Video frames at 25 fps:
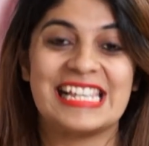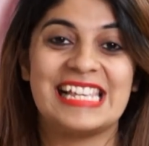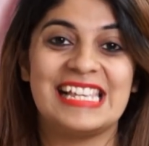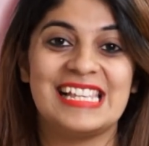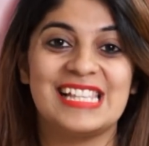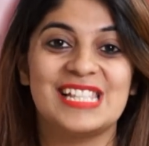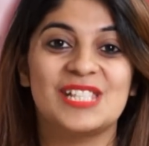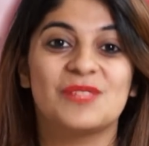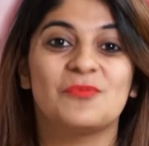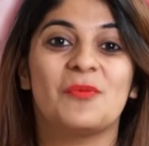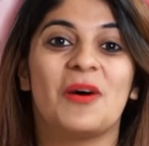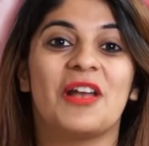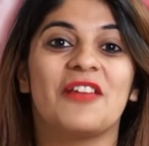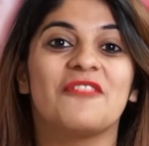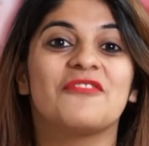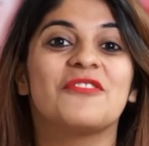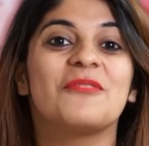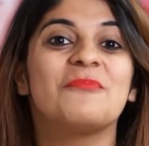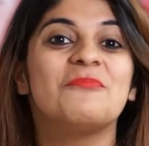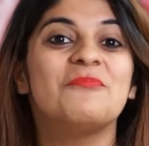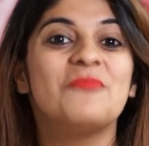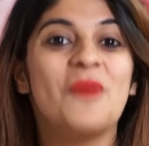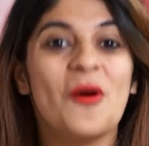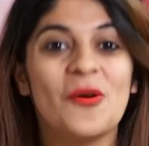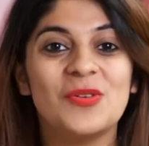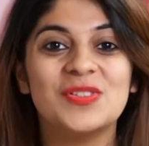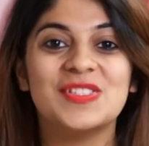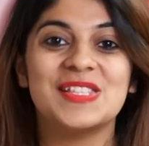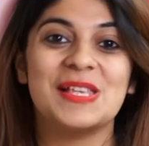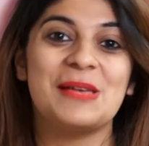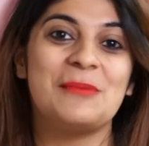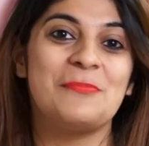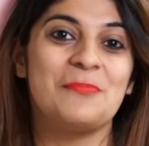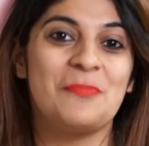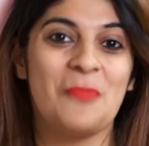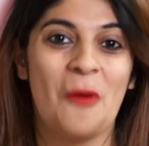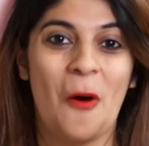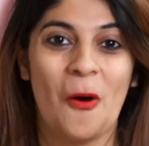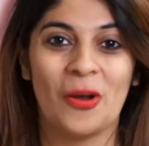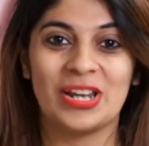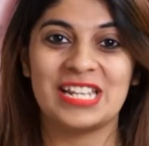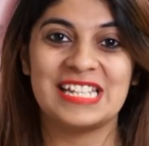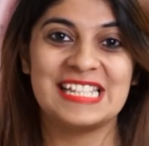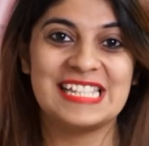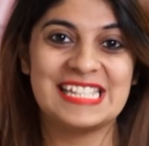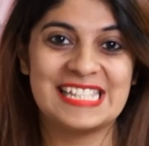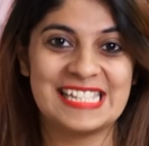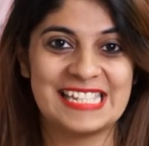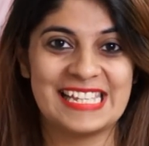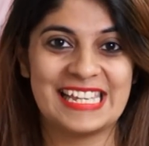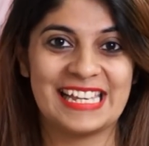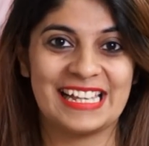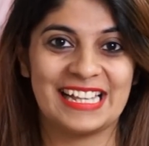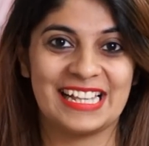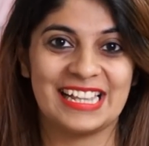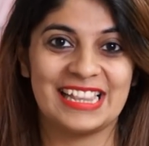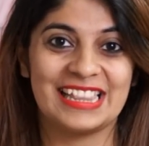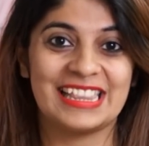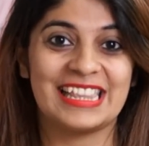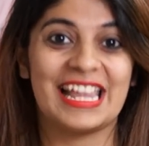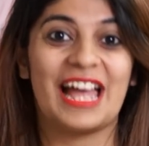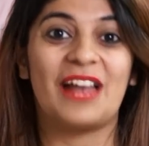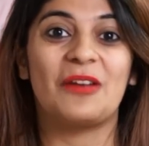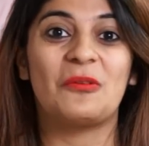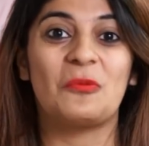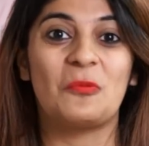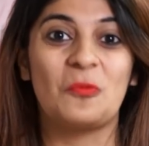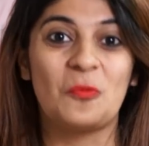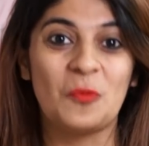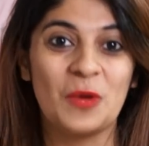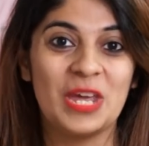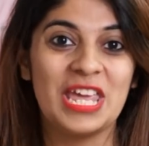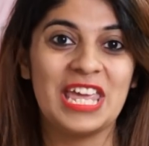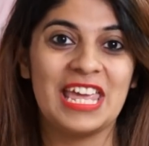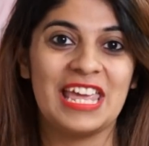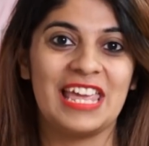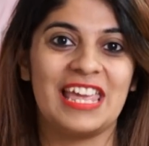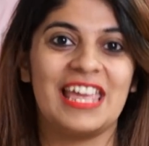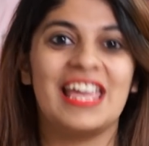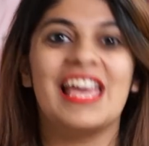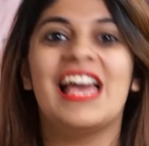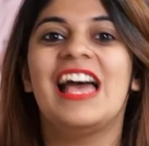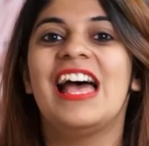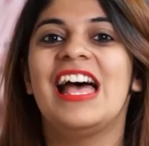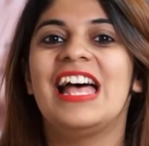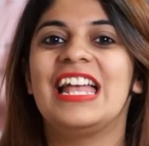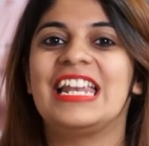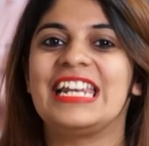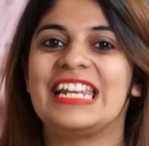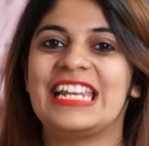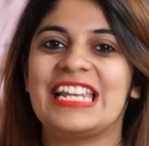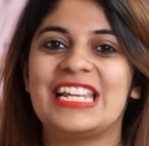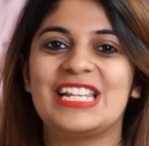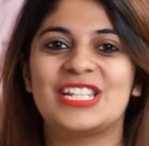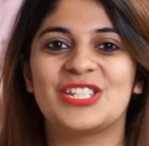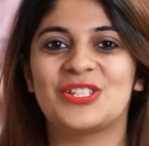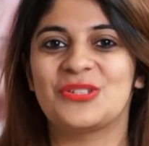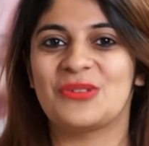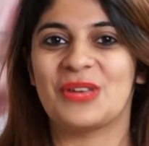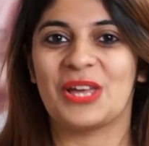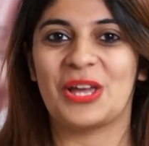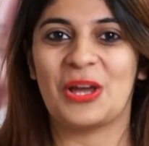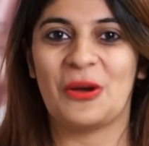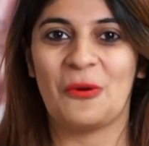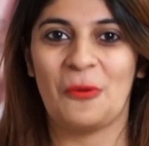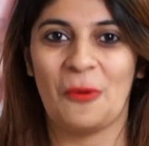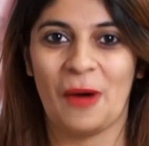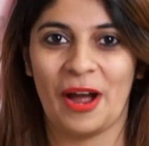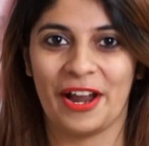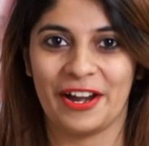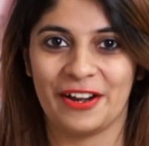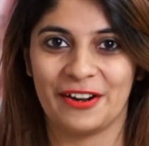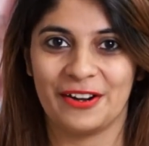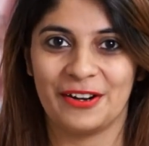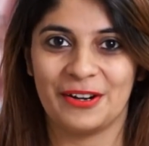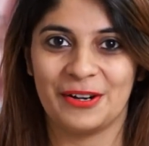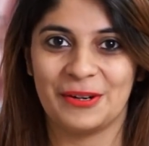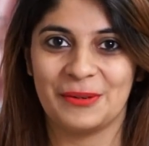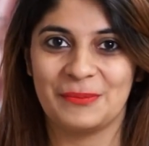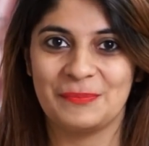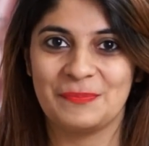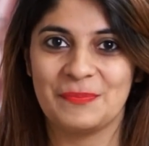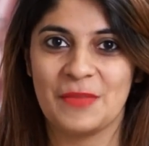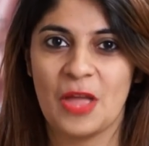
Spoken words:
is one of the most important skills that we need to acquire.